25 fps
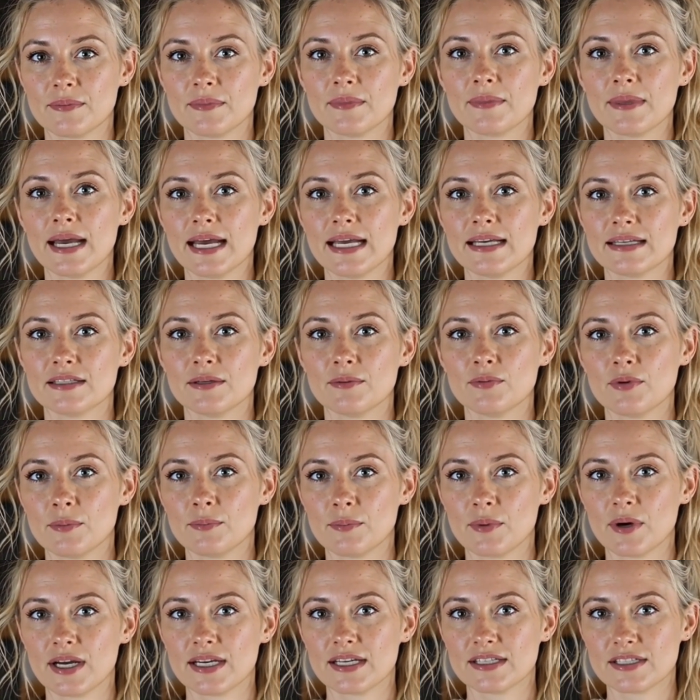As a
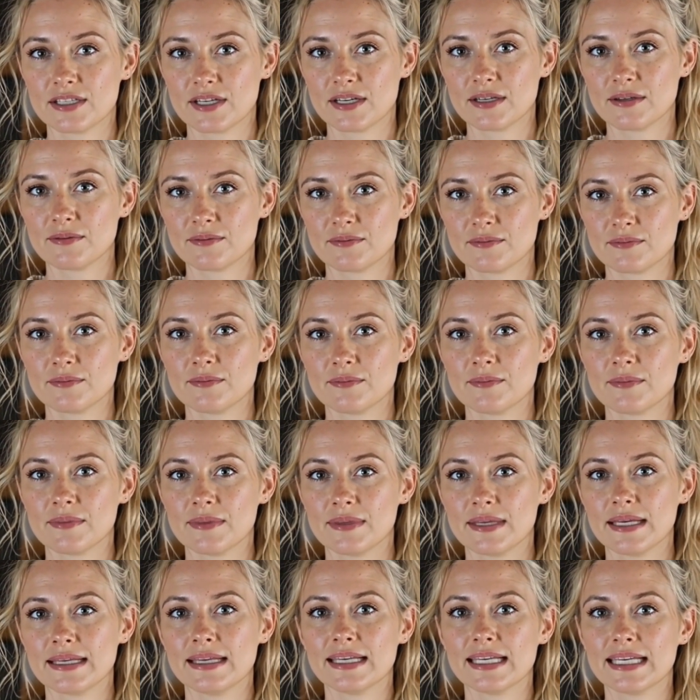reminder,
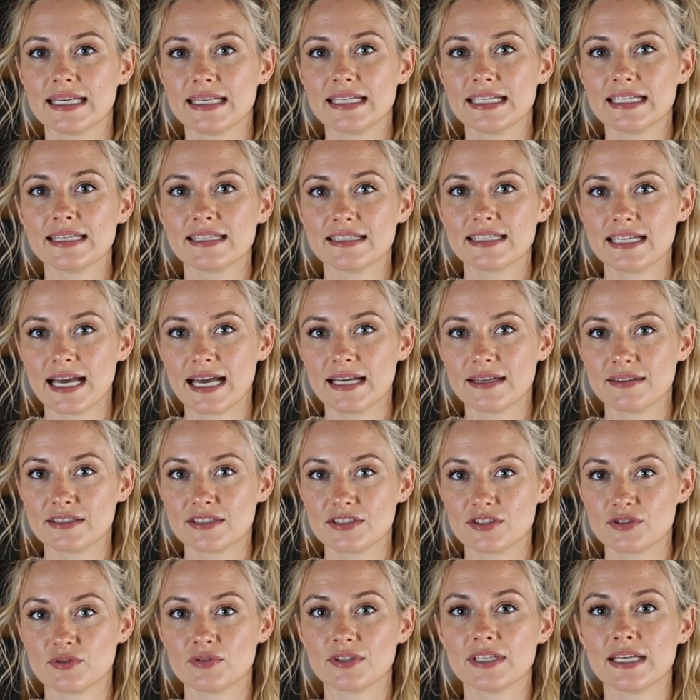Achilles had the
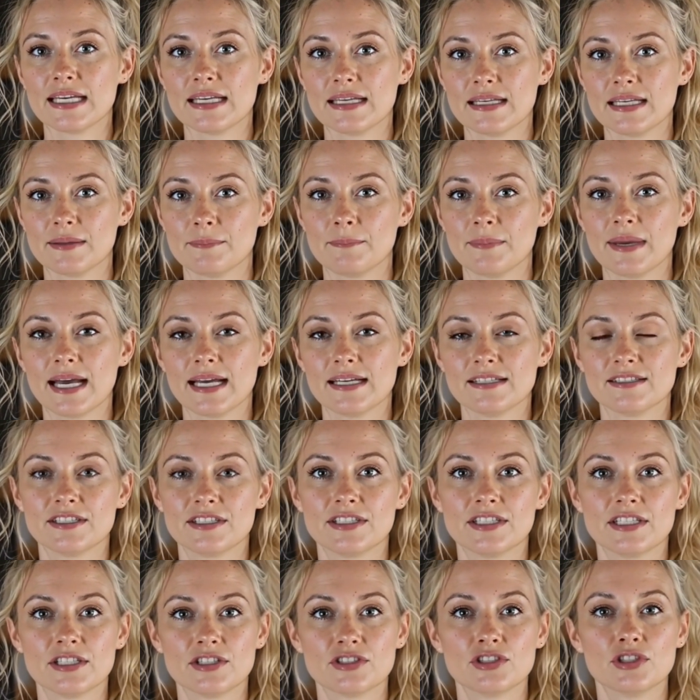unique
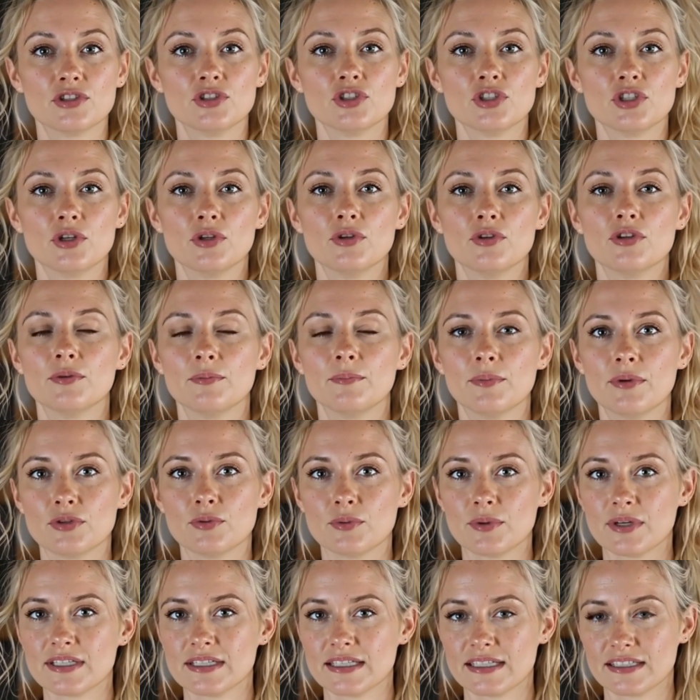capacity to choose
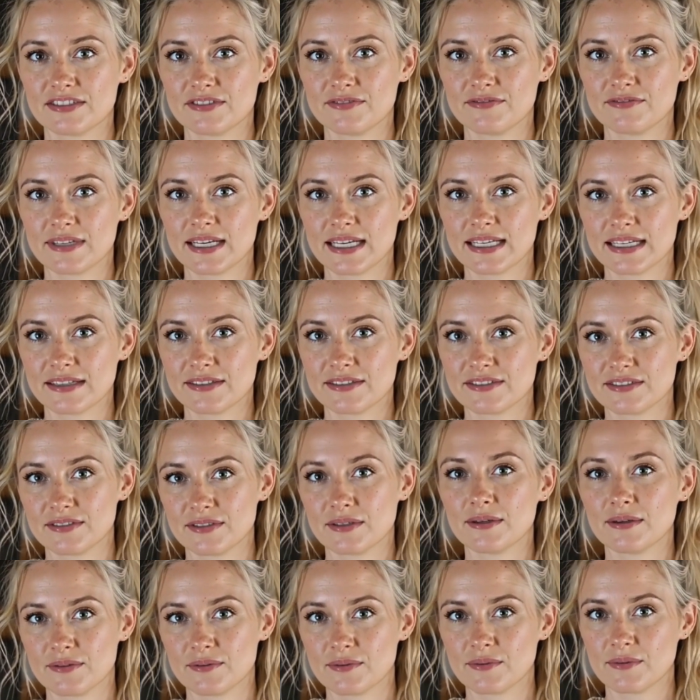between his fates,
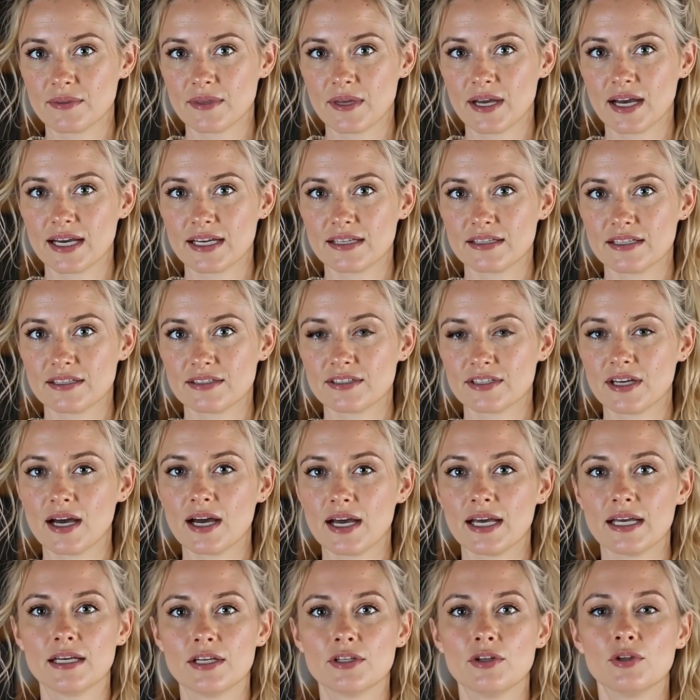either
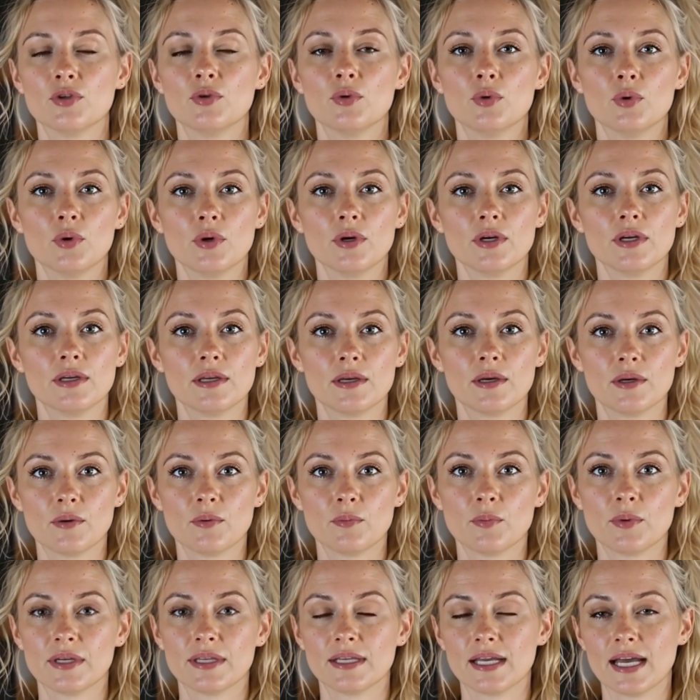die in Troy
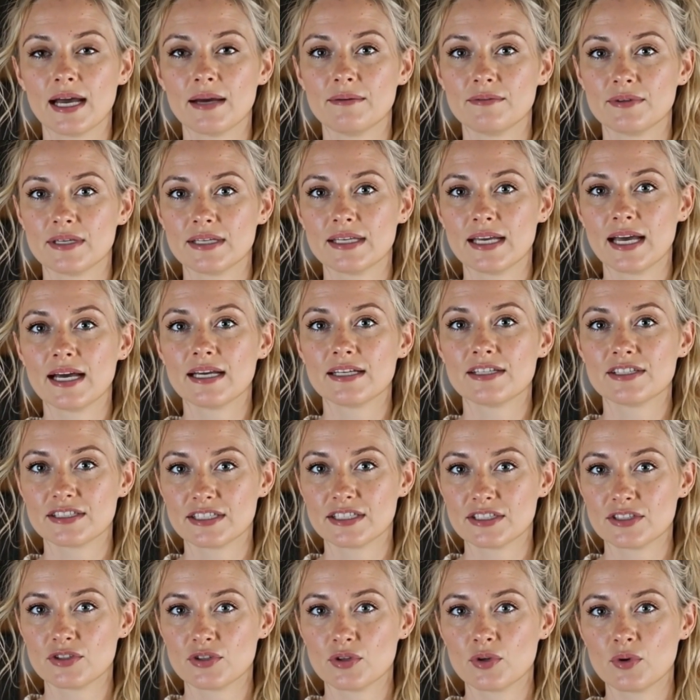with
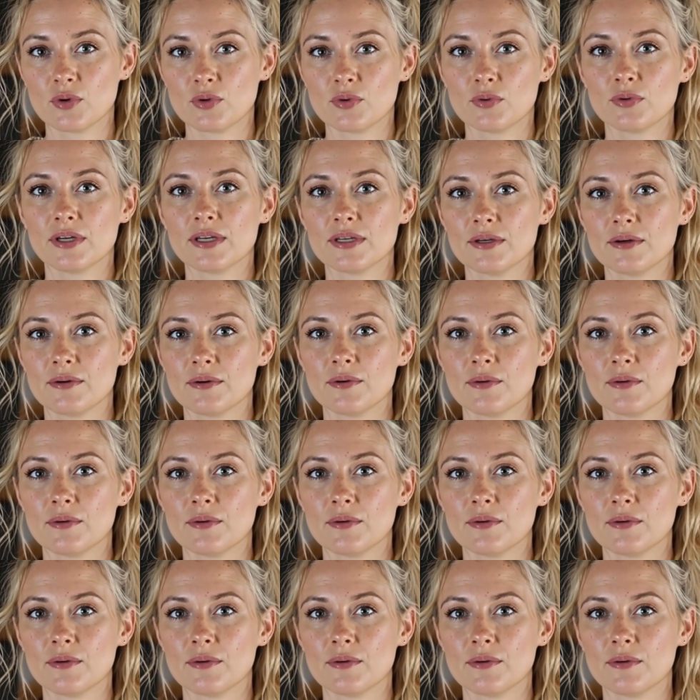everlasting glory,